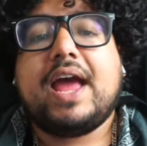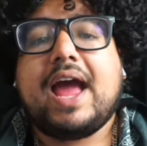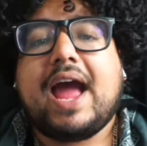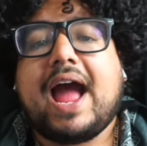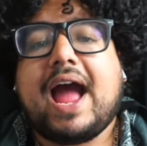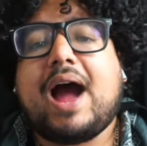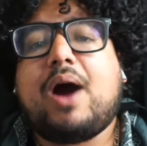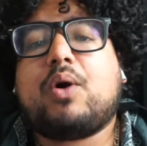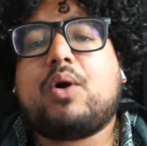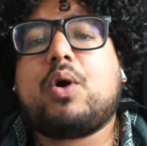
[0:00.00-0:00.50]

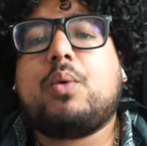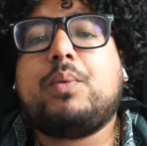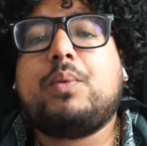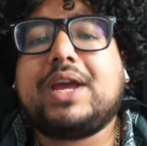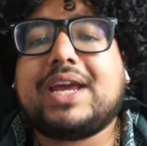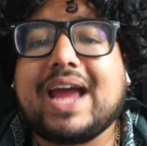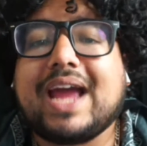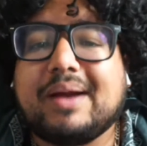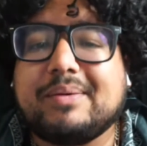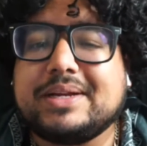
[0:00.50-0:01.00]
how can we
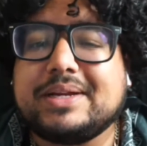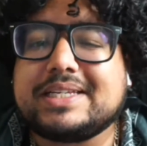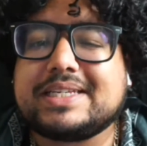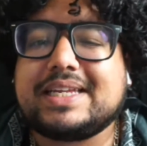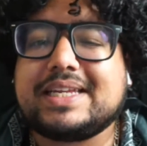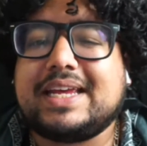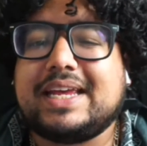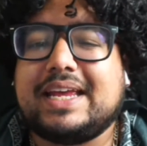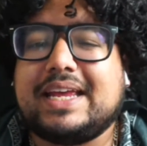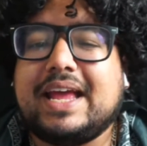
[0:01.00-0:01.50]

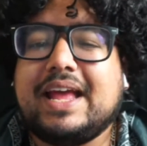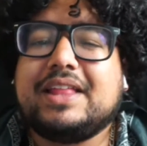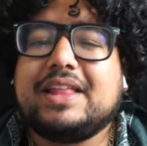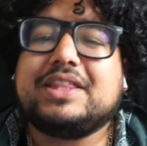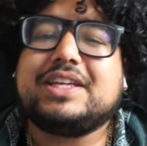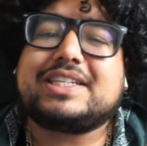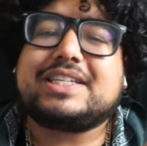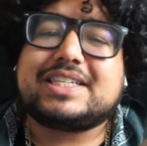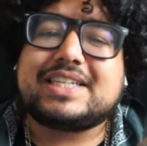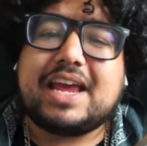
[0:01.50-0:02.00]
guarantee
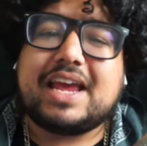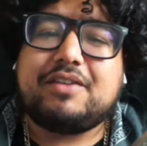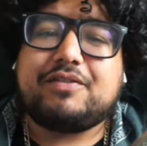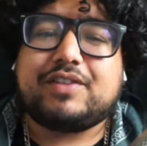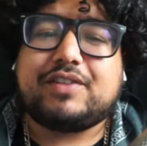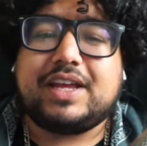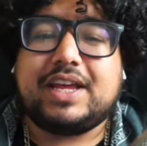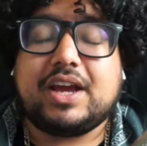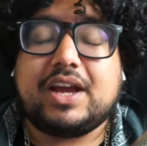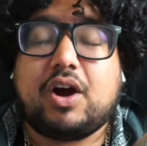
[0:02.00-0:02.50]
the
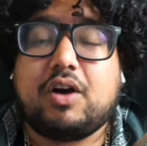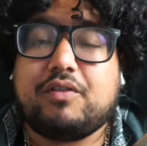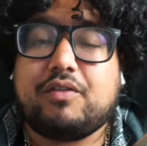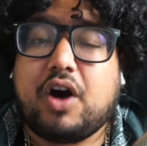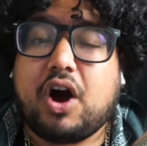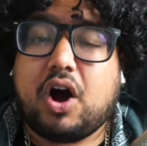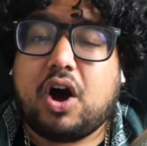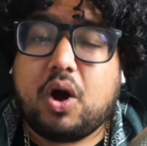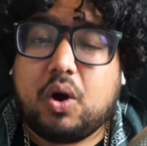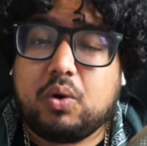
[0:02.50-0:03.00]
safety of
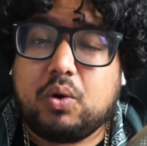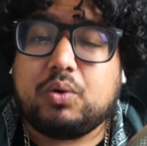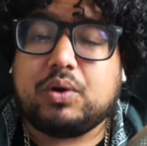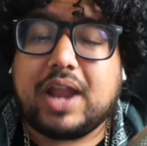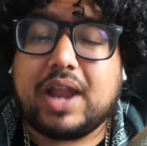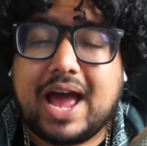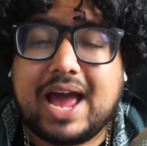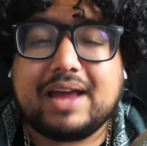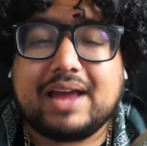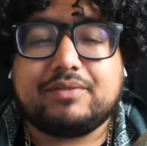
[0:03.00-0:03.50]
our own
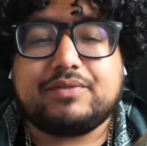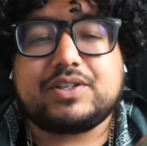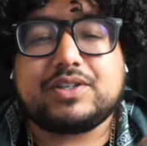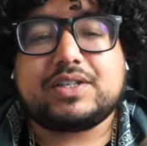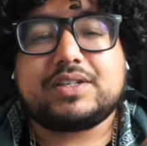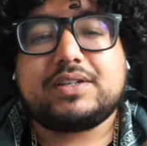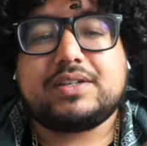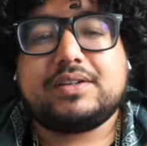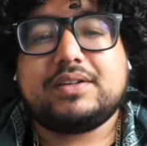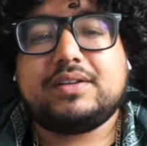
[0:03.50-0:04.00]

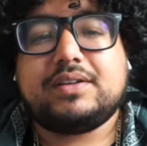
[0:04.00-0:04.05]
lives?